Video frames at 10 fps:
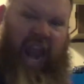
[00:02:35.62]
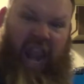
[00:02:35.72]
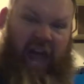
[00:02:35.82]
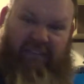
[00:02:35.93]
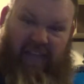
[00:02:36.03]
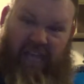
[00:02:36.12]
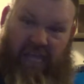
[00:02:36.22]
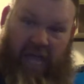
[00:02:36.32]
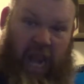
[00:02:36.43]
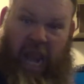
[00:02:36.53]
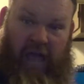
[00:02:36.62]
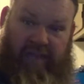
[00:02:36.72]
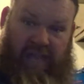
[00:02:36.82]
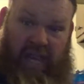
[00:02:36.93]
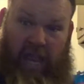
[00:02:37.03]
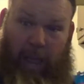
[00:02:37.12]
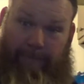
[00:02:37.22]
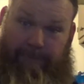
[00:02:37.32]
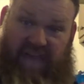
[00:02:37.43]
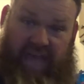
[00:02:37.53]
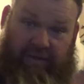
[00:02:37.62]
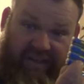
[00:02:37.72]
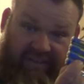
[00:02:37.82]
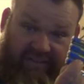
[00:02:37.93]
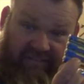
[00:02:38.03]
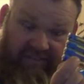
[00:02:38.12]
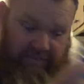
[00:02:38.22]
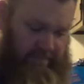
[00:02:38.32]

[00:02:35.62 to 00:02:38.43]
I love it. I love it. Batteries.